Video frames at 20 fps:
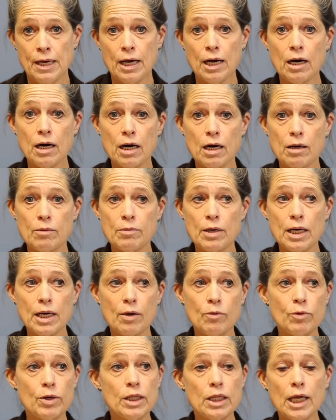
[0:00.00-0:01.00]

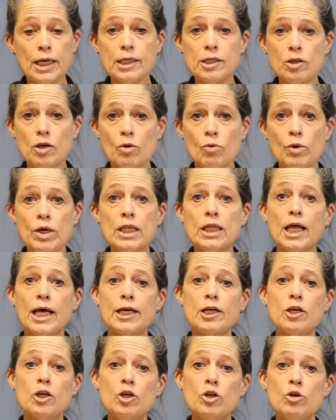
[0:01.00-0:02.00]
And we
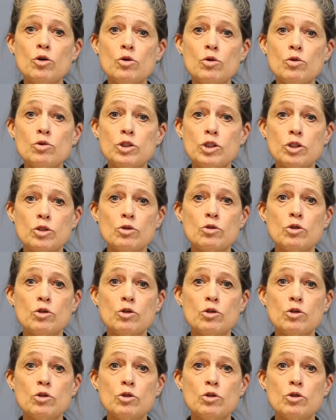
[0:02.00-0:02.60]
like you to